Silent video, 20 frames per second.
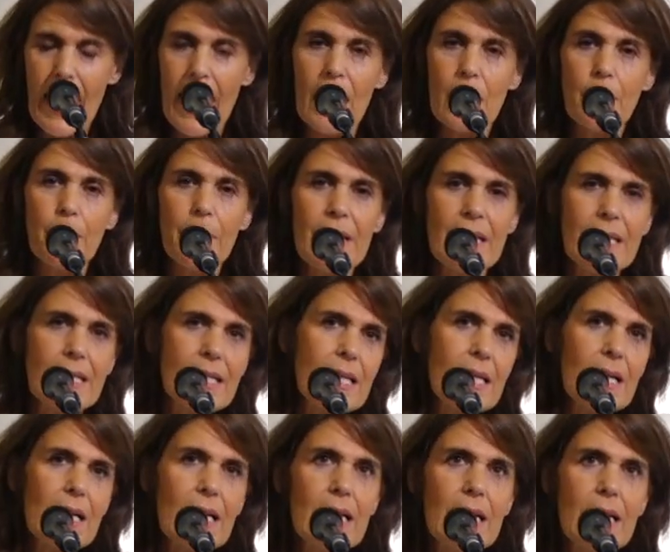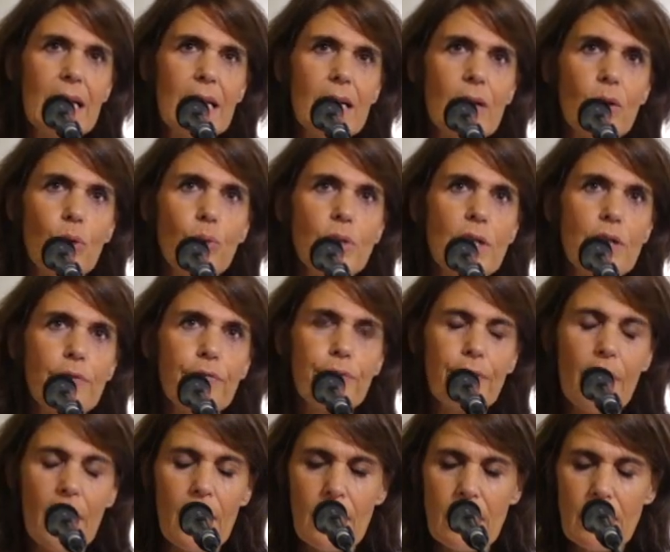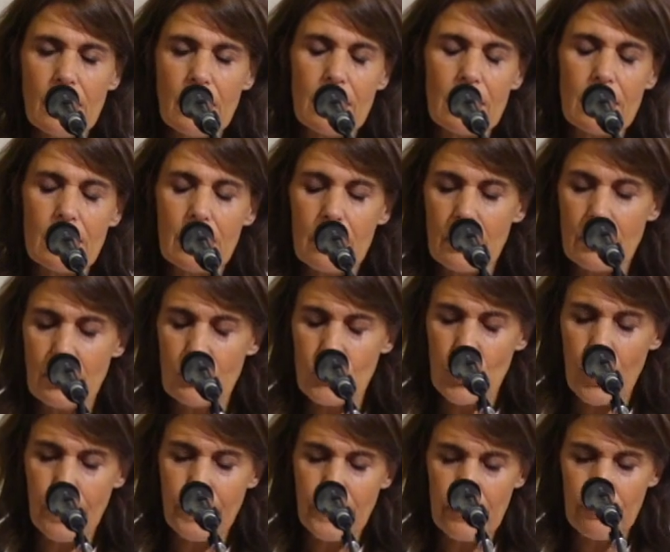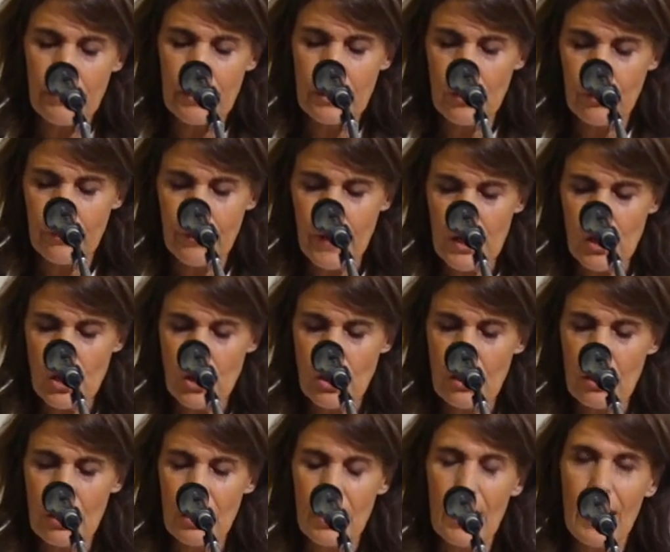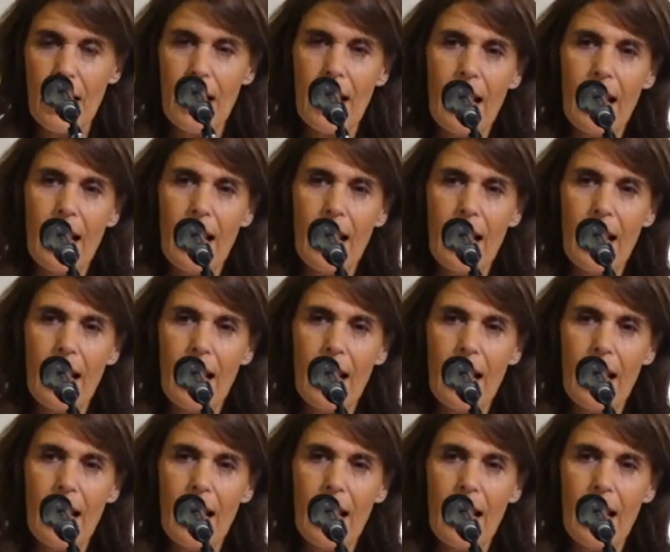and basically who defines a disruptive innovation